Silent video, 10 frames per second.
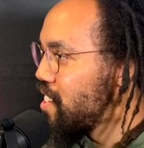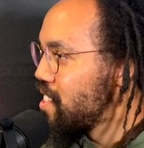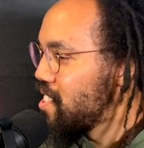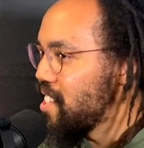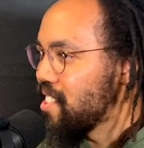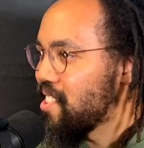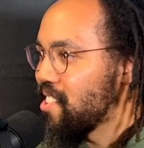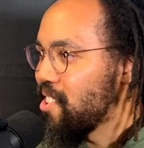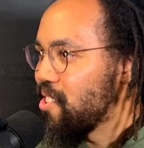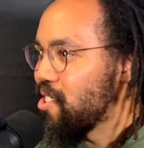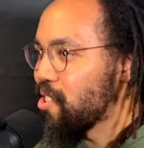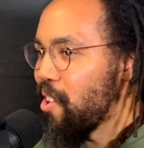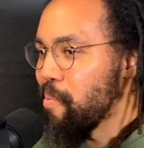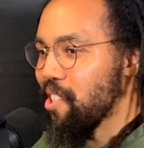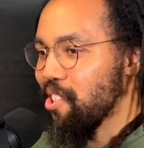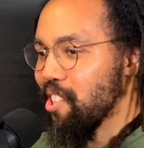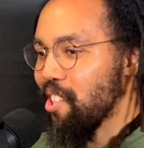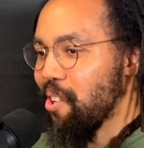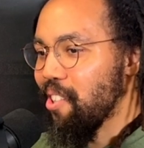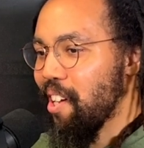And it's you know, you just got to make sure you
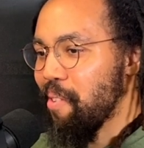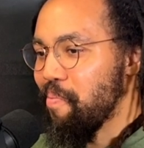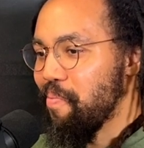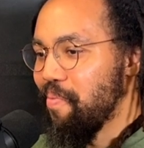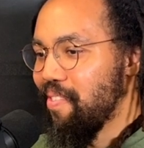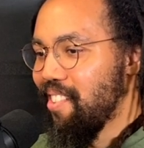don't.